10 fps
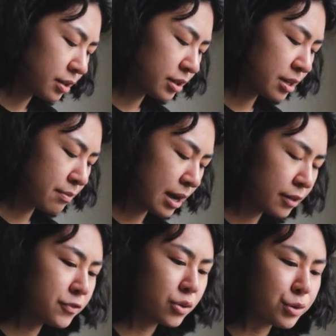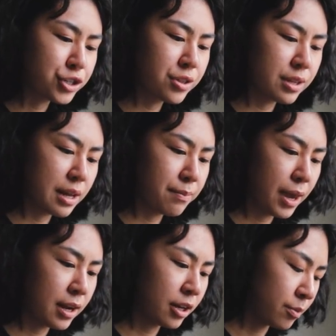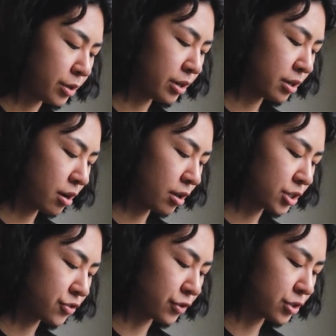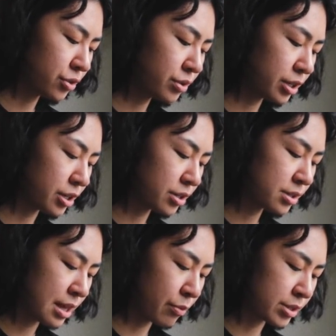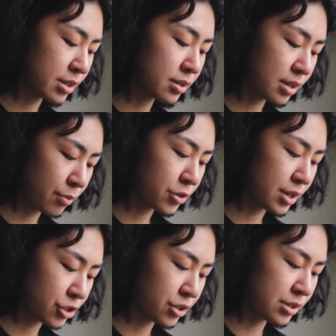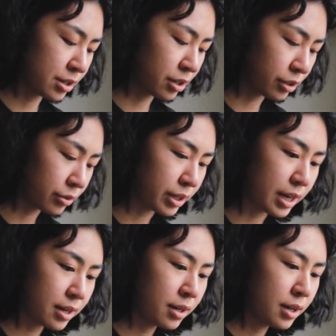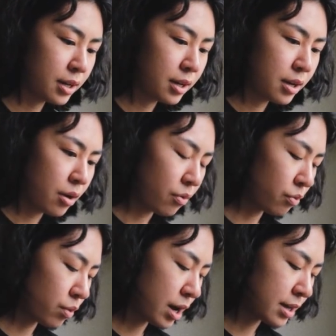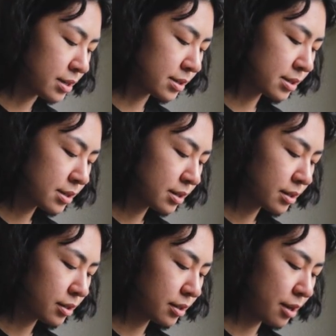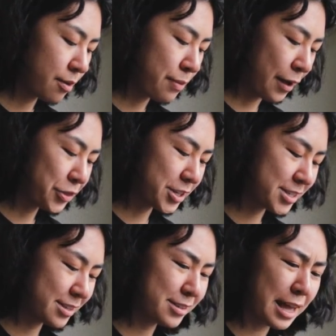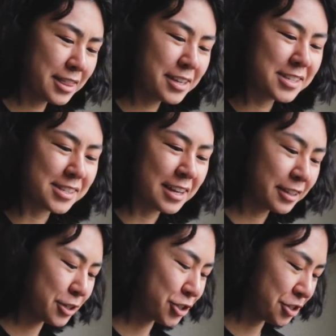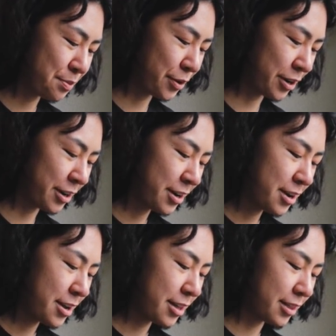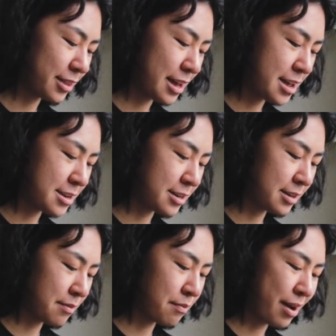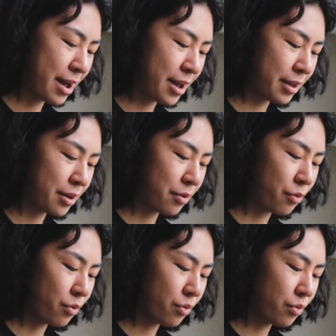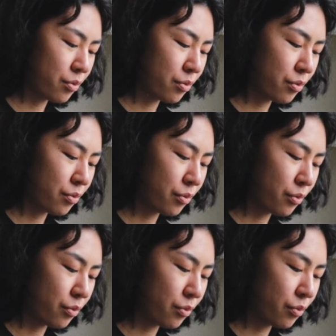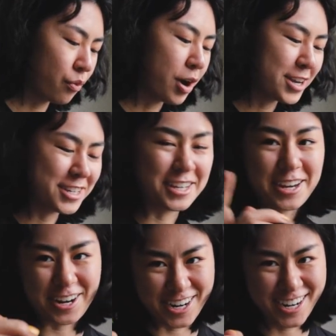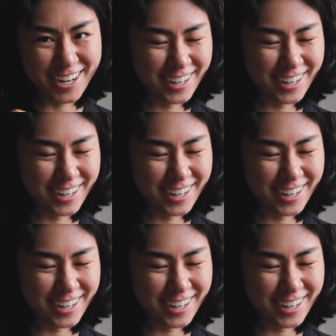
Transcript: The amount of tuition that I paid at community college for two years, that was summer sessions included, was about this, I think slightly cheaper than my one year